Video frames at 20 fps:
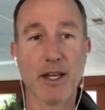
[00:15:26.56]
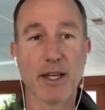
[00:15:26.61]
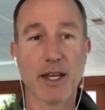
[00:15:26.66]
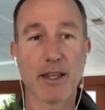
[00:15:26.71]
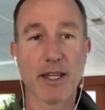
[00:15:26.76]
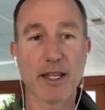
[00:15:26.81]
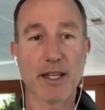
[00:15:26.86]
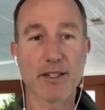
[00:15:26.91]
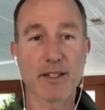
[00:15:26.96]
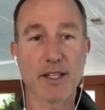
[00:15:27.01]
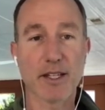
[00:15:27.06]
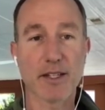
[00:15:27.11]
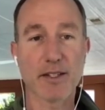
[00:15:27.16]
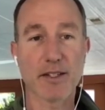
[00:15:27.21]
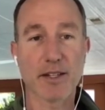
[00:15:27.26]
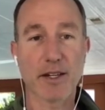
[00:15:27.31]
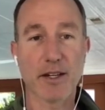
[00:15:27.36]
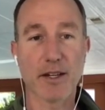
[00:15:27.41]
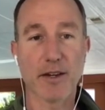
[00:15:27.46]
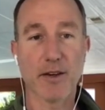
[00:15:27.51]
And then he says,
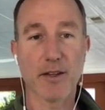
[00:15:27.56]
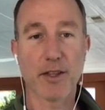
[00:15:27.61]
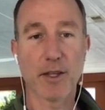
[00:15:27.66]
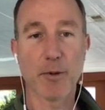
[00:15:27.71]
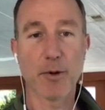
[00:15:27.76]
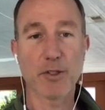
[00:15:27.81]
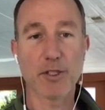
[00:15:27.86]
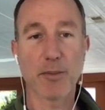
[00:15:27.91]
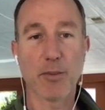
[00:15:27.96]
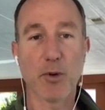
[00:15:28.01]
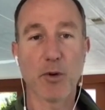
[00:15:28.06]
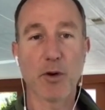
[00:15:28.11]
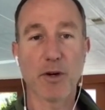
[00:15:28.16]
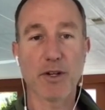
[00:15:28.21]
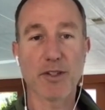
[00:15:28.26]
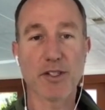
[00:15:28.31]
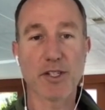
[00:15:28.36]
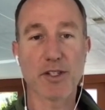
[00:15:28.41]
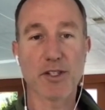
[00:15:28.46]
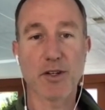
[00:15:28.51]
the most
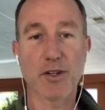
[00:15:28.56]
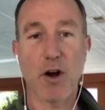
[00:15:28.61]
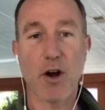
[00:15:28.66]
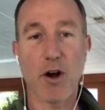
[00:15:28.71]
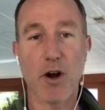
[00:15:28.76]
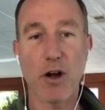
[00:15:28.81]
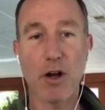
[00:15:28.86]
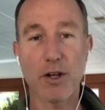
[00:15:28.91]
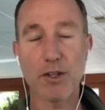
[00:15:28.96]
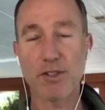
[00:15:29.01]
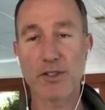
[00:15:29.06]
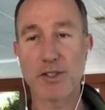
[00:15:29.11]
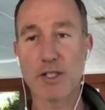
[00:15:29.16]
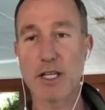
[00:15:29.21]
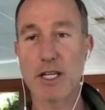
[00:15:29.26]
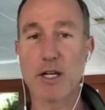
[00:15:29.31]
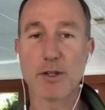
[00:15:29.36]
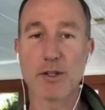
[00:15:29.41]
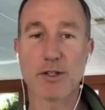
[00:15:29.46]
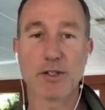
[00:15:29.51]
important decision all
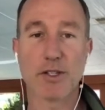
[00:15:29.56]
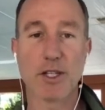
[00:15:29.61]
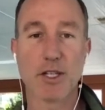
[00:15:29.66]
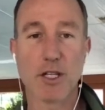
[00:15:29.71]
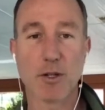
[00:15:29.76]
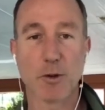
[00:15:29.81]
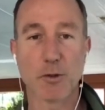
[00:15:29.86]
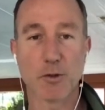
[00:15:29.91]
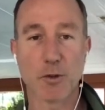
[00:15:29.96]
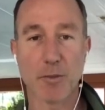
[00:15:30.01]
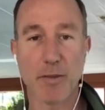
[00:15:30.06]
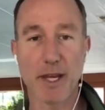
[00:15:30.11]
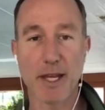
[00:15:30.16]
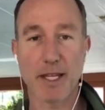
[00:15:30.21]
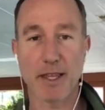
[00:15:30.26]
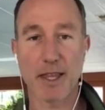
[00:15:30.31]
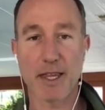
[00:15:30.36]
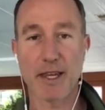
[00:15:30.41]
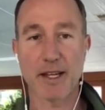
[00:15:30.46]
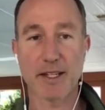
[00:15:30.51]
CEOs will
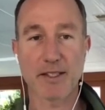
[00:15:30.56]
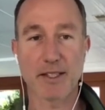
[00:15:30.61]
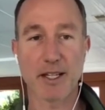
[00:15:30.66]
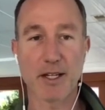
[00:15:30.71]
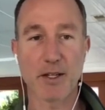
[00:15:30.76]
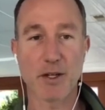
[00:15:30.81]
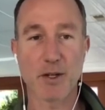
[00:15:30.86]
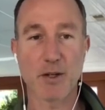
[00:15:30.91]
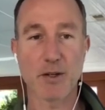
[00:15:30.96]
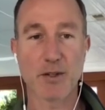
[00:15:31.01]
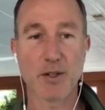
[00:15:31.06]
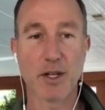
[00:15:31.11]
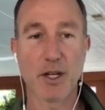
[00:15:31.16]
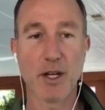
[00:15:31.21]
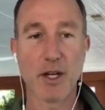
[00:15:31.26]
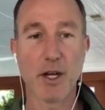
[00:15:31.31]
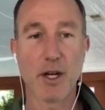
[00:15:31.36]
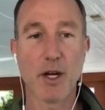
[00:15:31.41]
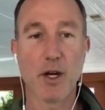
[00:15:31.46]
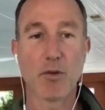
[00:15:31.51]
make in the next 10 years
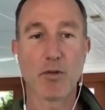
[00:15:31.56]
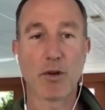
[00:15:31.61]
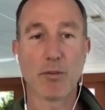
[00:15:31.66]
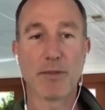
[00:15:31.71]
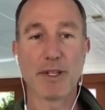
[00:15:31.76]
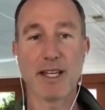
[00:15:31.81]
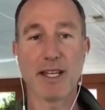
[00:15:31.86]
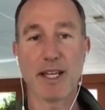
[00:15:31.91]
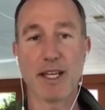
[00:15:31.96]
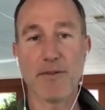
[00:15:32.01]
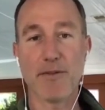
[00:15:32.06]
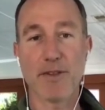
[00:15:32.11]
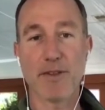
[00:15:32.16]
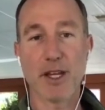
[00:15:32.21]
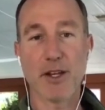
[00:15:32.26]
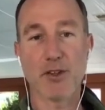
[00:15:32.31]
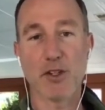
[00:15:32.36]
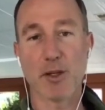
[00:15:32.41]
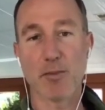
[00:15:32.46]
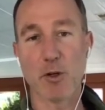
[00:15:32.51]
will be if
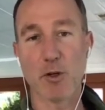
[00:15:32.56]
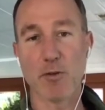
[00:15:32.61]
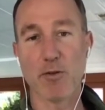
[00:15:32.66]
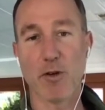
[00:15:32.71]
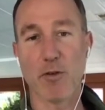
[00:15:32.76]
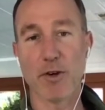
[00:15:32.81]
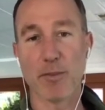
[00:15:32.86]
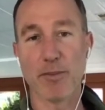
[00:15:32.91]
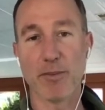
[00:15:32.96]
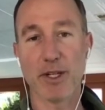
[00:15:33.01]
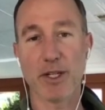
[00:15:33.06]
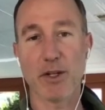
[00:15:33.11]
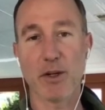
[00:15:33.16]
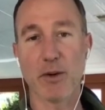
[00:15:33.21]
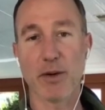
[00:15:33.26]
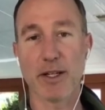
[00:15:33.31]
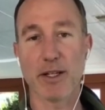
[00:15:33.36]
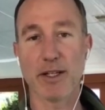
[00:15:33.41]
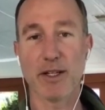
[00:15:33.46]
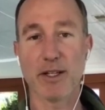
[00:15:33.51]
they should move over to
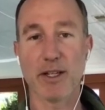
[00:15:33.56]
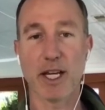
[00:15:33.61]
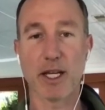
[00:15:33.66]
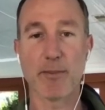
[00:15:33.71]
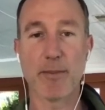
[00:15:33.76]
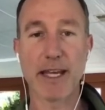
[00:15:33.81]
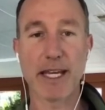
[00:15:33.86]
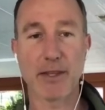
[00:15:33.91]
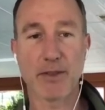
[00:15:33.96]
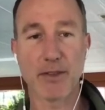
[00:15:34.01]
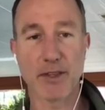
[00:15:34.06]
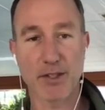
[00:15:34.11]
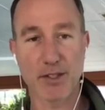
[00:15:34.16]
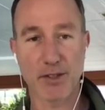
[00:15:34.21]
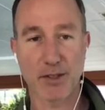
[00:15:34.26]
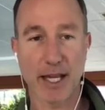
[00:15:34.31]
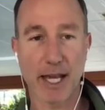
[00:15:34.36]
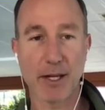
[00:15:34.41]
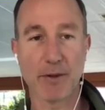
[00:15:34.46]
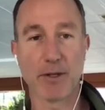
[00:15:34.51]
Bitcoin and make it the
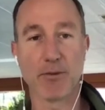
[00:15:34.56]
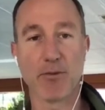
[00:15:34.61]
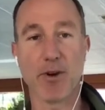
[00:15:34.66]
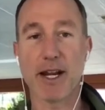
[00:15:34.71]
standard.